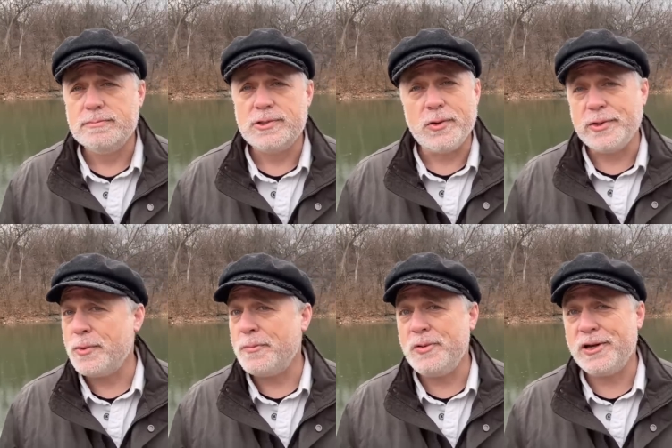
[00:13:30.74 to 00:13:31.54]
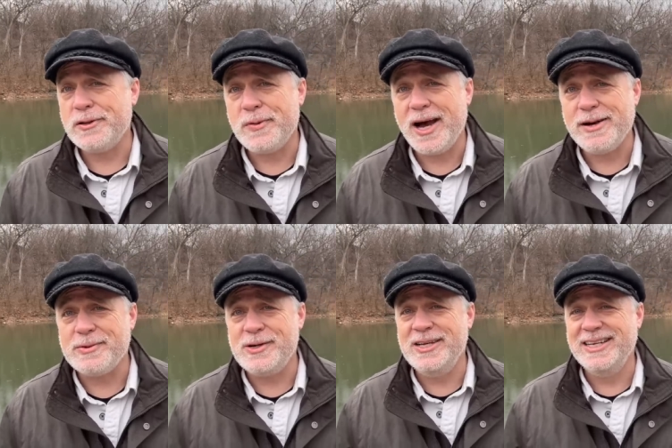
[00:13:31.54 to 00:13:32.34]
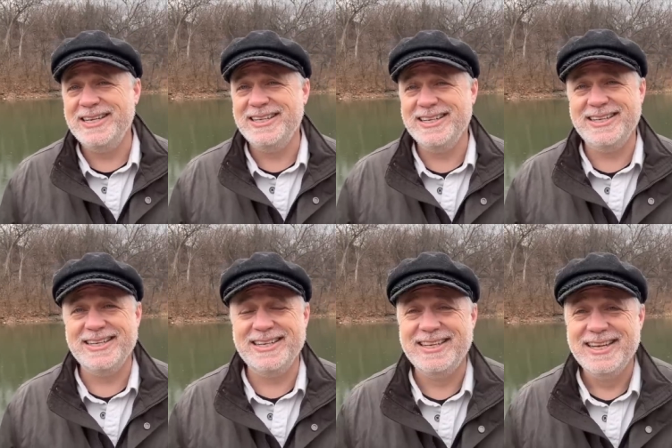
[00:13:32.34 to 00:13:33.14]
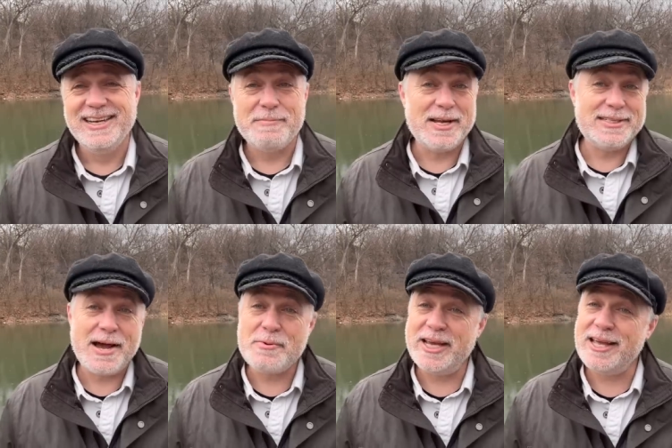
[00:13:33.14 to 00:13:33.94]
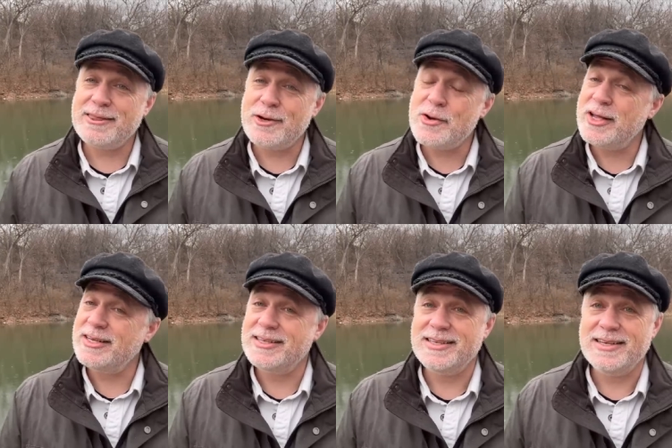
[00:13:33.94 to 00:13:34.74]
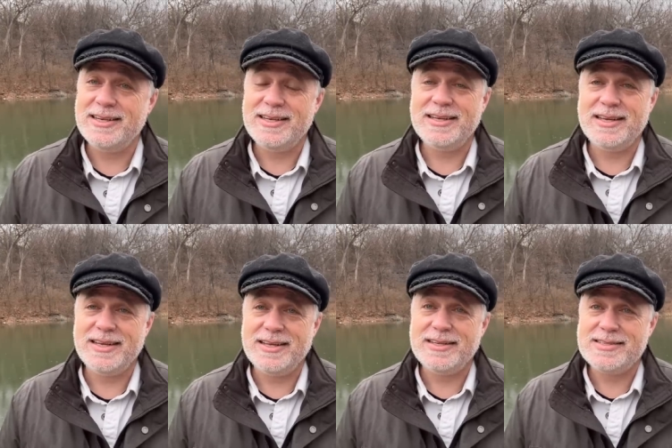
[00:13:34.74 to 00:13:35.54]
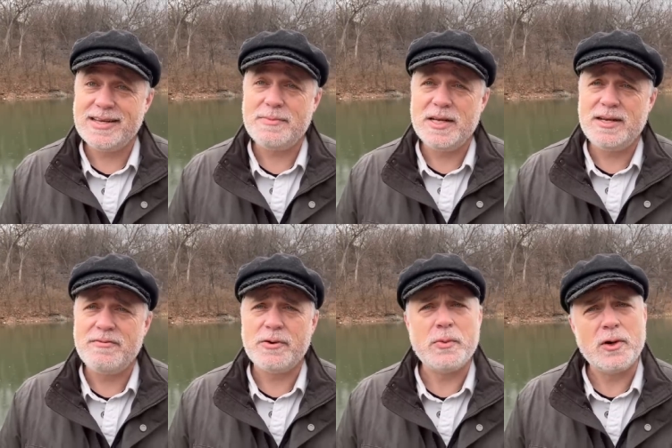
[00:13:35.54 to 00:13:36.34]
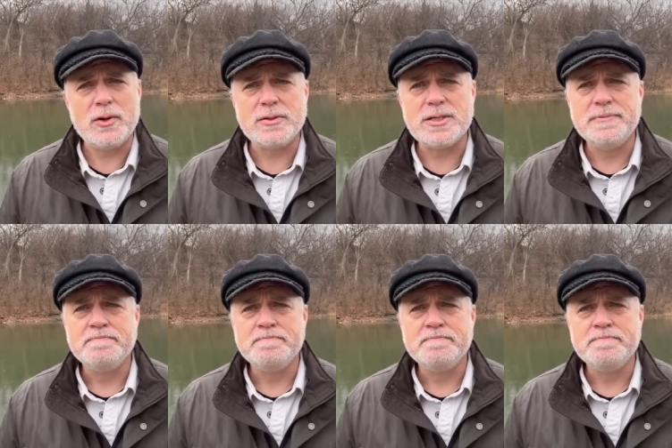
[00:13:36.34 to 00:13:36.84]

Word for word: It's only one book of the Bible. By the time we get through it, it's going to be a different world.